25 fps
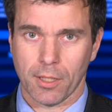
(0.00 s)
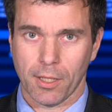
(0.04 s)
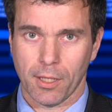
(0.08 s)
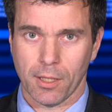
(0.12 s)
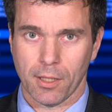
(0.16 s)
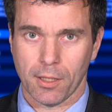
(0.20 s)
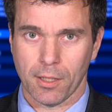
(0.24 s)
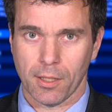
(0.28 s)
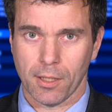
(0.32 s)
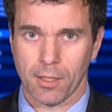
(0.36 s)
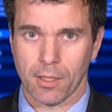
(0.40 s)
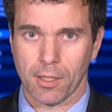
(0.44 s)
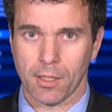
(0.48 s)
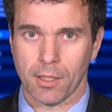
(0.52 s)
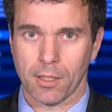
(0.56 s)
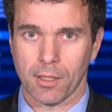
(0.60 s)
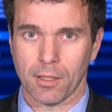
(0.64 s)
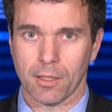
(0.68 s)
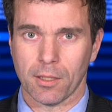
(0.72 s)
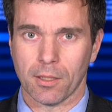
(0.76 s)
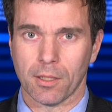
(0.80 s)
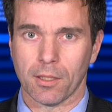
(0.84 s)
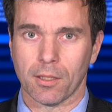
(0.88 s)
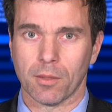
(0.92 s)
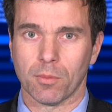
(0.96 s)

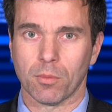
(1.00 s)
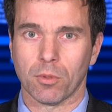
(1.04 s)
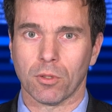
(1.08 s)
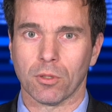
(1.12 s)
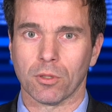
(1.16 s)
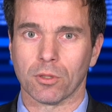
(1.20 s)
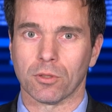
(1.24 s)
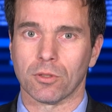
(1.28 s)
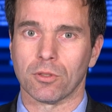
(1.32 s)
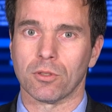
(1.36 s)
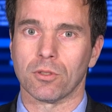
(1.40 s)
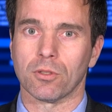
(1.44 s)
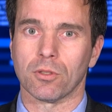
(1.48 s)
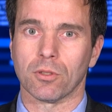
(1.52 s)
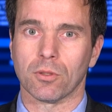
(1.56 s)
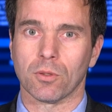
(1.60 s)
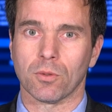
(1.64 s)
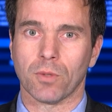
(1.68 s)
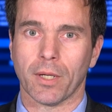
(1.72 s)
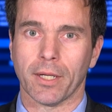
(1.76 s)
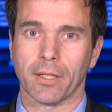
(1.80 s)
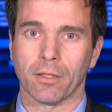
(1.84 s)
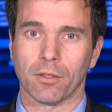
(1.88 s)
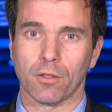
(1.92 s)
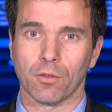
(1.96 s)
he bought
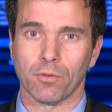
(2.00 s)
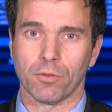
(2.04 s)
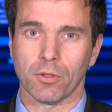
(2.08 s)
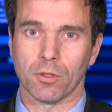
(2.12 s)
quite a